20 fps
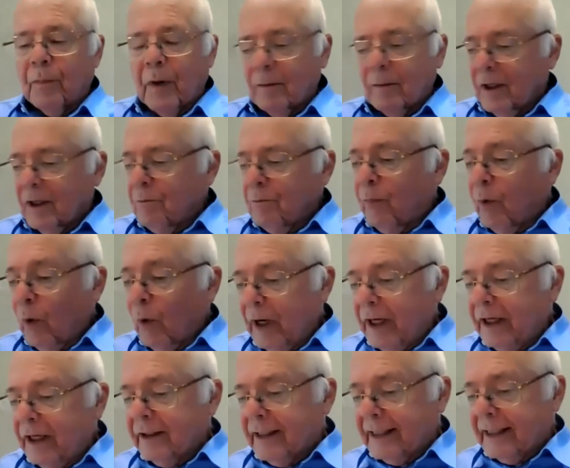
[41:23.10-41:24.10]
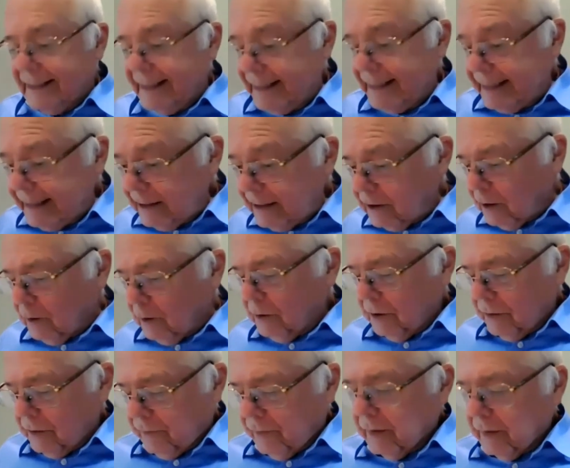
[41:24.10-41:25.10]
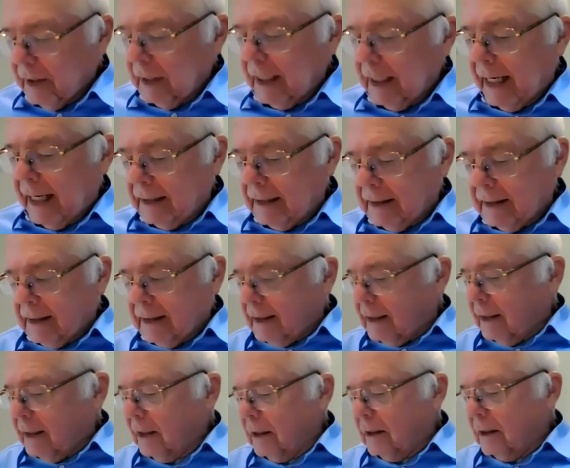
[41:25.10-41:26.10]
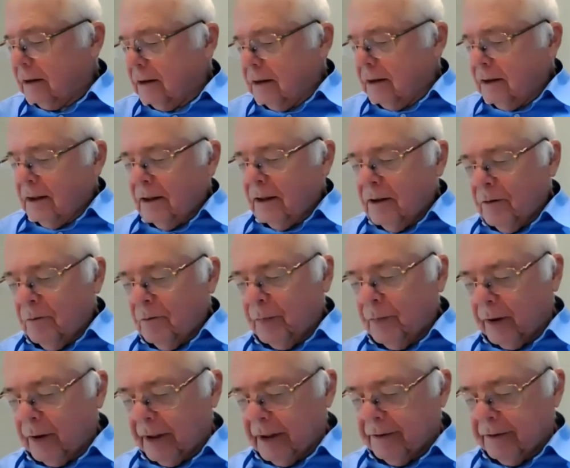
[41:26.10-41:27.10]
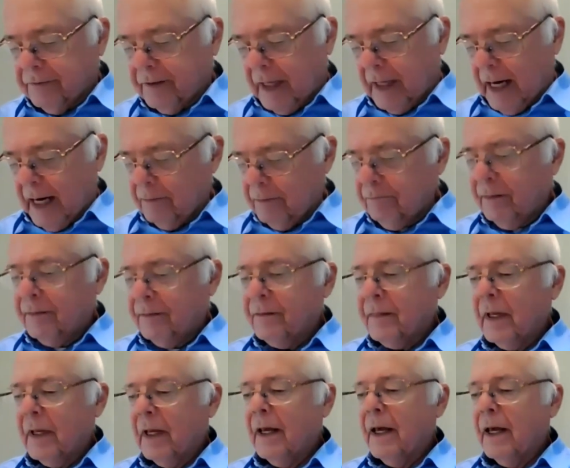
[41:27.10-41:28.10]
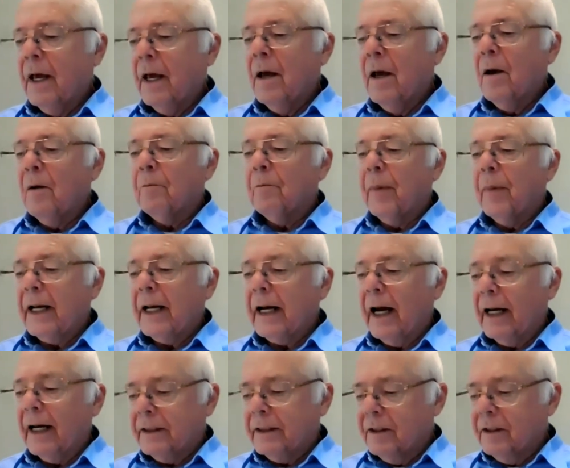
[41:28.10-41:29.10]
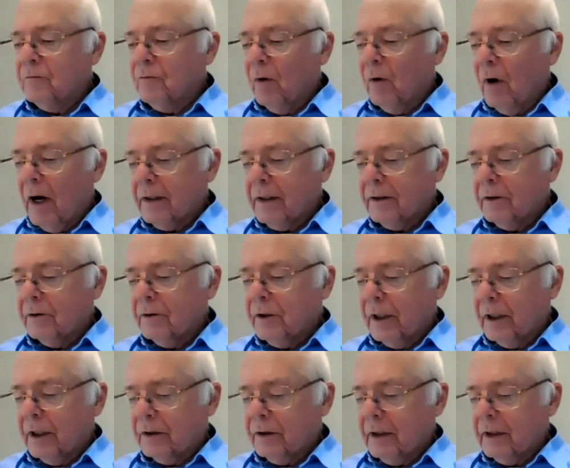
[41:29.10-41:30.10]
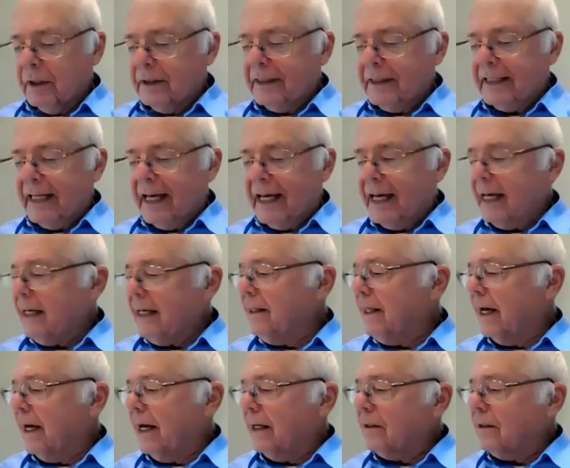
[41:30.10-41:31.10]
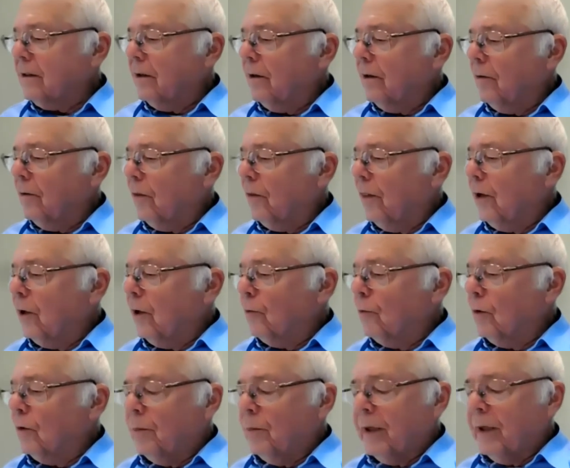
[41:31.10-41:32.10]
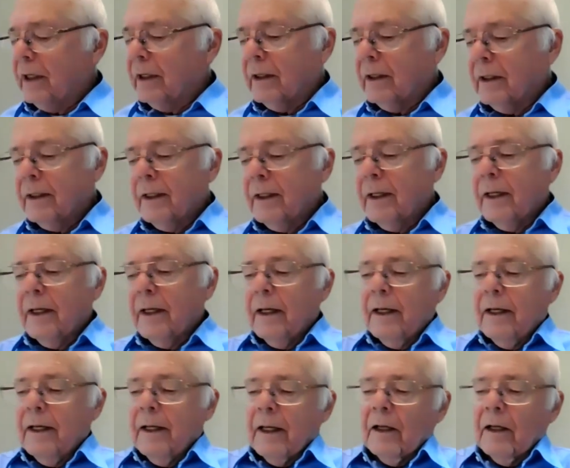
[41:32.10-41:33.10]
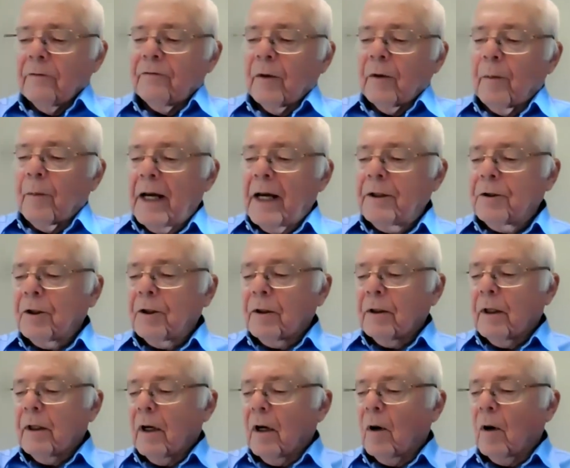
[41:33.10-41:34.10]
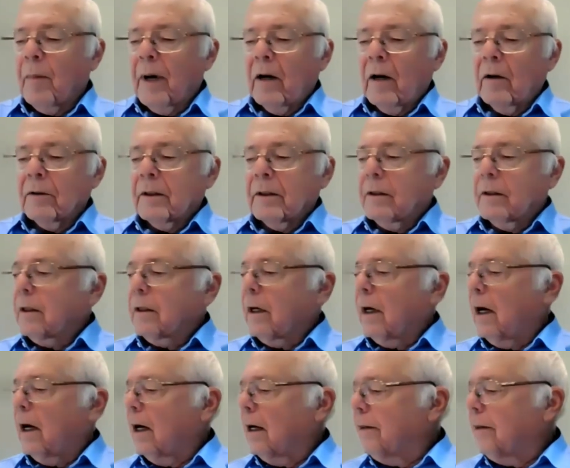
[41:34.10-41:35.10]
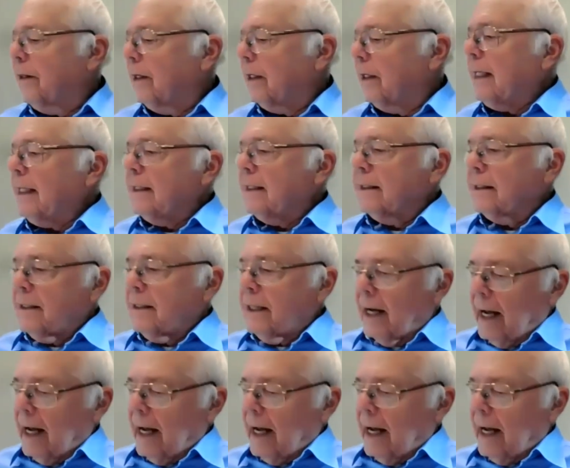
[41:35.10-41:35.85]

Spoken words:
probably boring you to tears for the last period of time. But I did want to just say that there will be information about the hidden